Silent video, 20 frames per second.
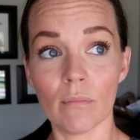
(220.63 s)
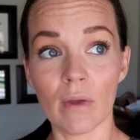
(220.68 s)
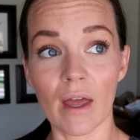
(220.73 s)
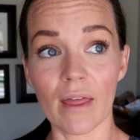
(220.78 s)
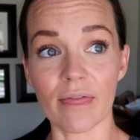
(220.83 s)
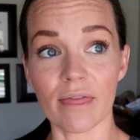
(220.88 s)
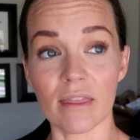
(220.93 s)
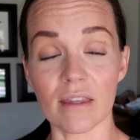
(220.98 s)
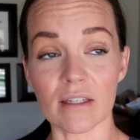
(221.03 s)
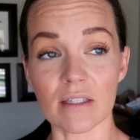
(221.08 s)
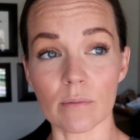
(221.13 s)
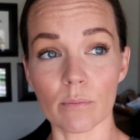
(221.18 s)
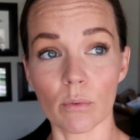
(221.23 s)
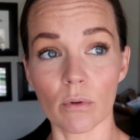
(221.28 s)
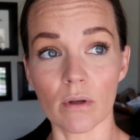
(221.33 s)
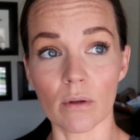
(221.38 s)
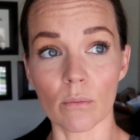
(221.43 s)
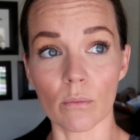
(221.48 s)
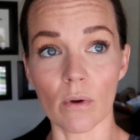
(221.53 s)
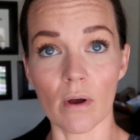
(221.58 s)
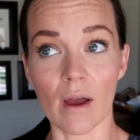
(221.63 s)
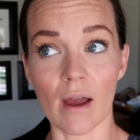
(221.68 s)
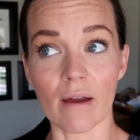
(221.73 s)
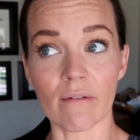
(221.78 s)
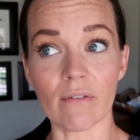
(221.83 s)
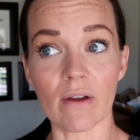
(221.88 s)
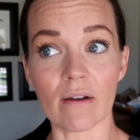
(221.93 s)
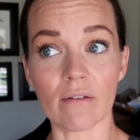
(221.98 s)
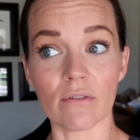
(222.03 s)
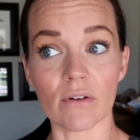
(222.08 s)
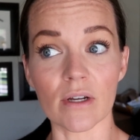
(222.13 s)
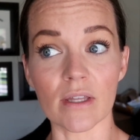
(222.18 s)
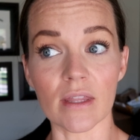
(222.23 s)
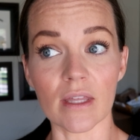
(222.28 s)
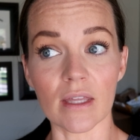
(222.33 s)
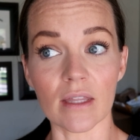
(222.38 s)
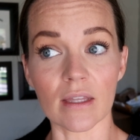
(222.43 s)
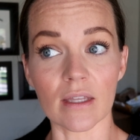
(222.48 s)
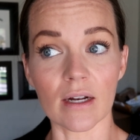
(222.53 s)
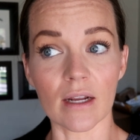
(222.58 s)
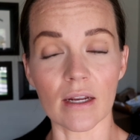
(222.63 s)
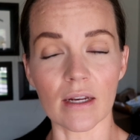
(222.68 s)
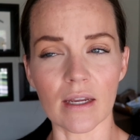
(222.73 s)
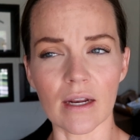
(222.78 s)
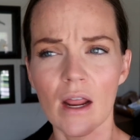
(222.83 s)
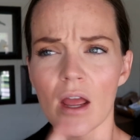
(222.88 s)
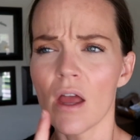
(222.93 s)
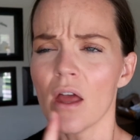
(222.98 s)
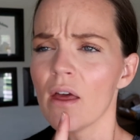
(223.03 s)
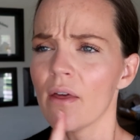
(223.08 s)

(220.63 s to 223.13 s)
at this point, will have everything that I need.